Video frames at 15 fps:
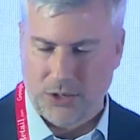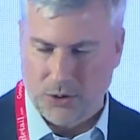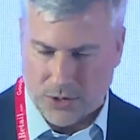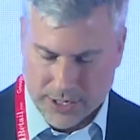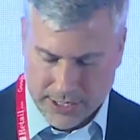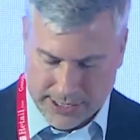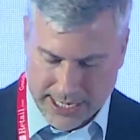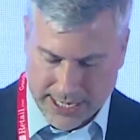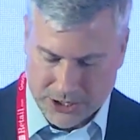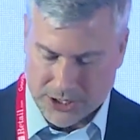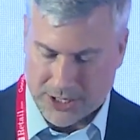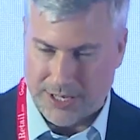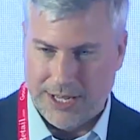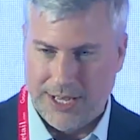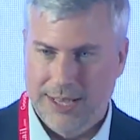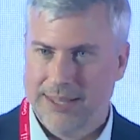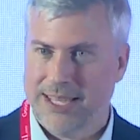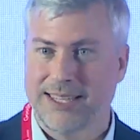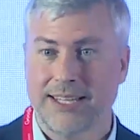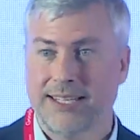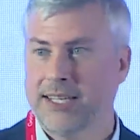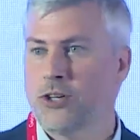organization that
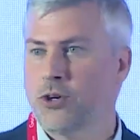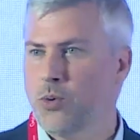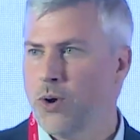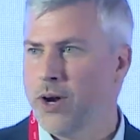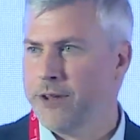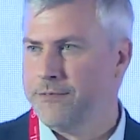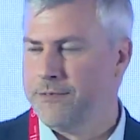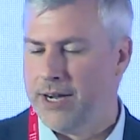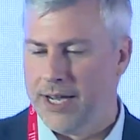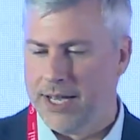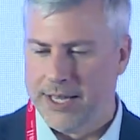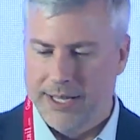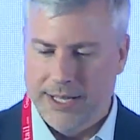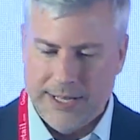they didn't quantify.